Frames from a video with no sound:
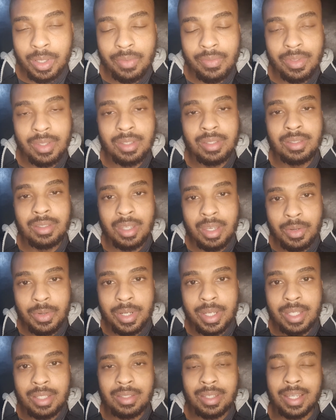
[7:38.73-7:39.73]
of this
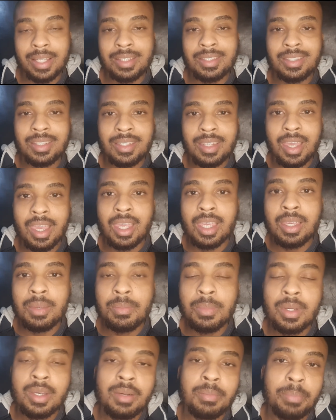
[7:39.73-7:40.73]
series, hence the name,